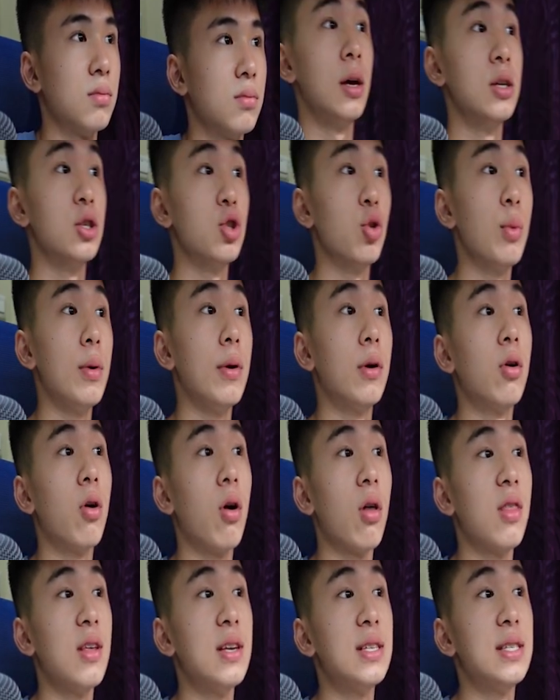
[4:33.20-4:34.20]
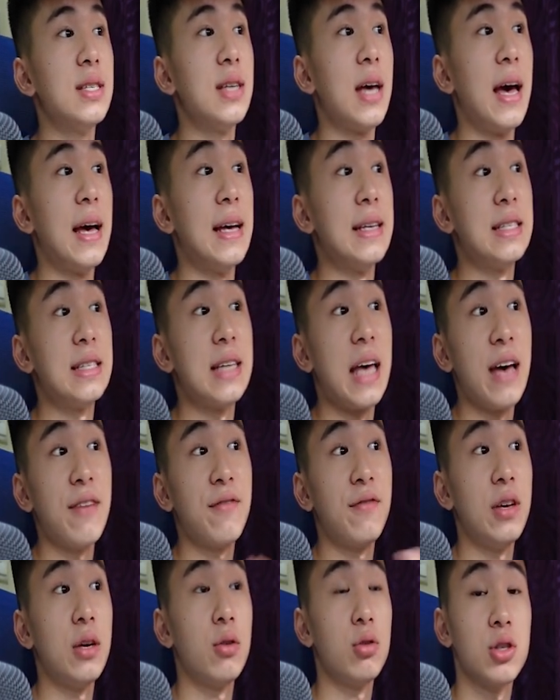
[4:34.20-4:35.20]
So we'll call this as
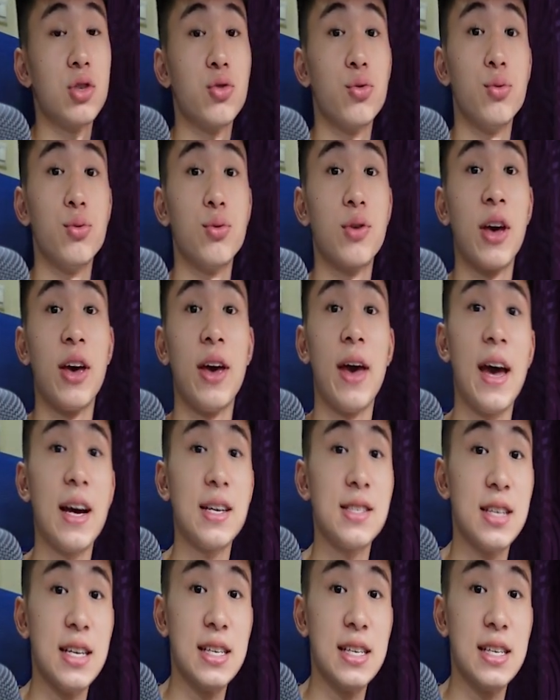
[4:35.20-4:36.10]
F equals to Kx.